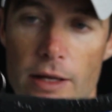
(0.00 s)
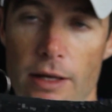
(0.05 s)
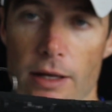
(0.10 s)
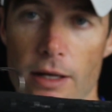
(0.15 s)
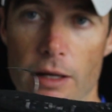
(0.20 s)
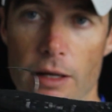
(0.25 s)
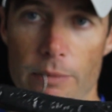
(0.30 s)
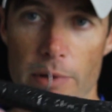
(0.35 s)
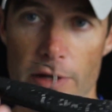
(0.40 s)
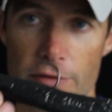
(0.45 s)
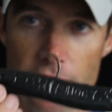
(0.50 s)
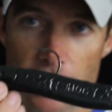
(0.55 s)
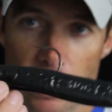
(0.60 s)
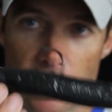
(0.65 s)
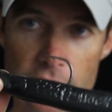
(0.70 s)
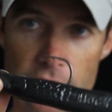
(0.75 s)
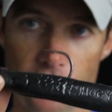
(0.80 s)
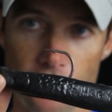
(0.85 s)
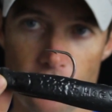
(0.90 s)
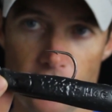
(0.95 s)
Um, I've
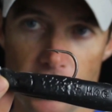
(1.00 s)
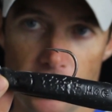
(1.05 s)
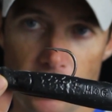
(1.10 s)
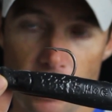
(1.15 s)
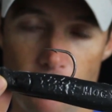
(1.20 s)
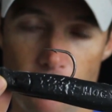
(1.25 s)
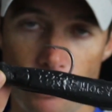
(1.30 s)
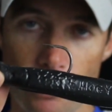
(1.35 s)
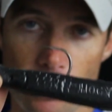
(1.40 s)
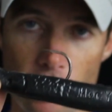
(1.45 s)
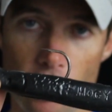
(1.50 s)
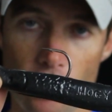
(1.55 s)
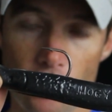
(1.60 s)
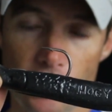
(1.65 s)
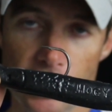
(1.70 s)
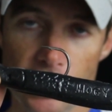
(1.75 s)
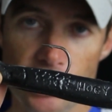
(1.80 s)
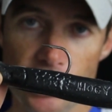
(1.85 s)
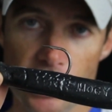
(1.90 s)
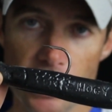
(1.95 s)
got it rigged up on a
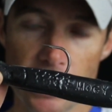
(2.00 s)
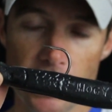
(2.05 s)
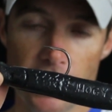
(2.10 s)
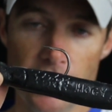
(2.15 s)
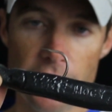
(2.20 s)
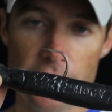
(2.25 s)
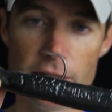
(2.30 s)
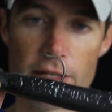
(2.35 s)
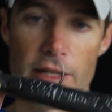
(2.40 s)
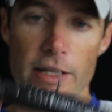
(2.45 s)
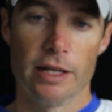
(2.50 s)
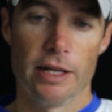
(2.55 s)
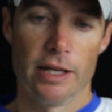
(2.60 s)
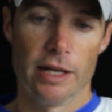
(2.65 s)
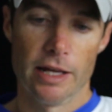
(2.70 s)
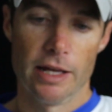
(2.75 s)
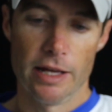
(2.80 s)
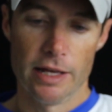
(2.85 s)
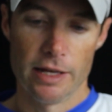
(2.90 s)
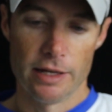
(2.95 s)
Hogy jig head
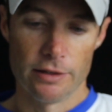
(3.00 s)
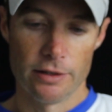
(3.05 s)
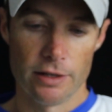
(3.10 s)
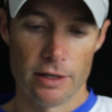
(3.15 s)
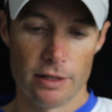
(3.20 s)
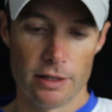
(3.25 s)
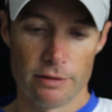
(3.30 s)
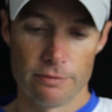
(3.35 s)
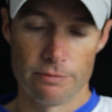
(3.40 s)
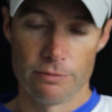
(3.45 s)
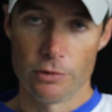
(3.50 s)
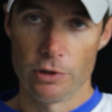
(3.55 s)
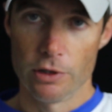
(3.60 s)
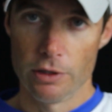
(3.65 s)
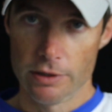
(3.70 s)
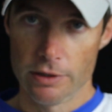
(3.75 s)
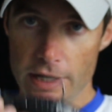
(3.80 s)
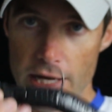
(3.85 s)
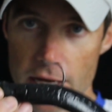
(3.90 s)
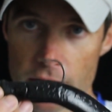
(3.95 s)
and
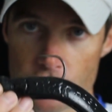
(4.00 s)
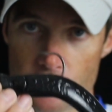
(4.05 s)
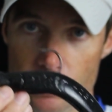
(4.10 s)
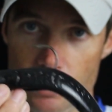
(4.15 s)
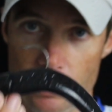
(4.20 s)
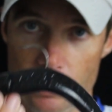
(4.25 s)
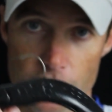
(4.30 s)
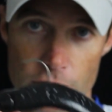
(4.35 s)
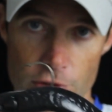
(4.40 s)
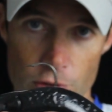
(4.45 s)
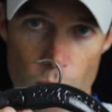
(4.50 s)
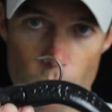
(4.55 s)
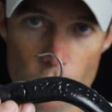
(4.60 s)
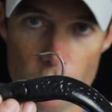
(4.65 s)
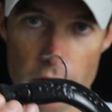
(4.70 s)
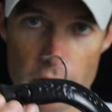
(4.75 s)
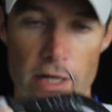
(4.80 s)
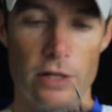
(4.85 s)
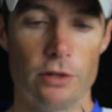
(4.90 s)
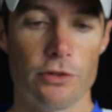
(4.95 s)
uh, naturally this is a
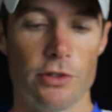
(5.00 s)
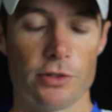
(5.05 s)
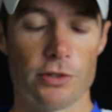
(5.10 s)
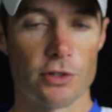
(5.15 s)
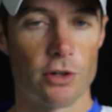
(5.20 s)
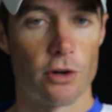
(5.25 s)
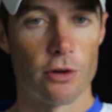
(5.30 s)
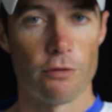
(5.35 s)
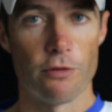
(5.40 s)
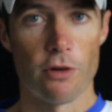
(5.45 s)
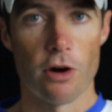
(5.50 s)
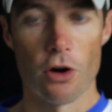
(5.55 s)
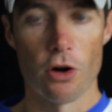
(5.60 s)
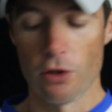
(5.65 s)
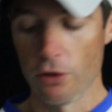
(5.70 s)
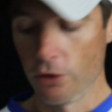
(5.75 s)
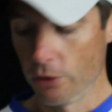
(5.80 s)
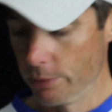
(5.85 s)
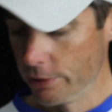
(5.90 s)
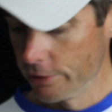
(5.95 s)
one ounce. It's gonna
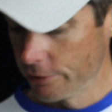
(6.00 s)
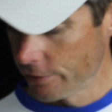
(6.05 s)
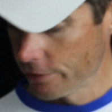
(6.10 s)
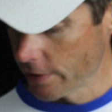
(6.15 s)
fall a little bit